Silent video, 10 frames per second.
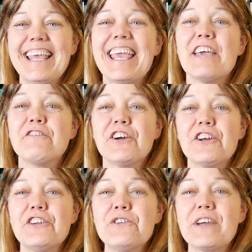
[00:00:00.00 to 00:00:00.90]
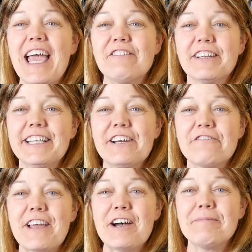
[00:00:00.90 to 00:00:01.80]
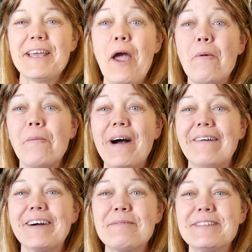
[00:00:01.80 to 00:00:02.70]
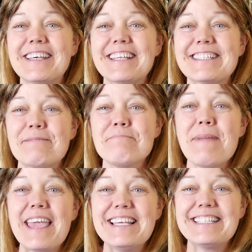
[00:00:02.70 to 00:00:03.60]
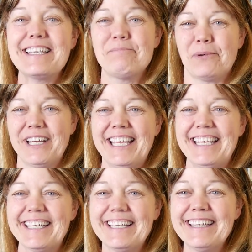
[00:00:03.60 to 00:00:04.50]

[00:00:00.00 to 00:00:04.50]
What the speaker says: If you're a new Cavalier family, welcome to this amazing breed.